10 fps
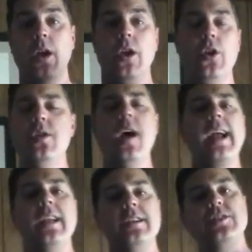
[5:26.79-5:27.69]
You're not
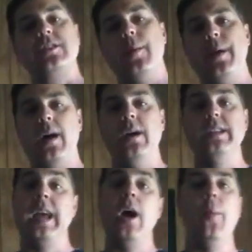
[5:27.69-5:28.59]
going to just come out and
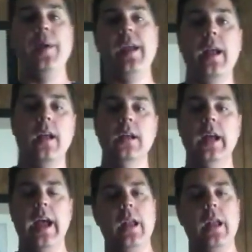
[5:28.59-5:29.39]
tell me in a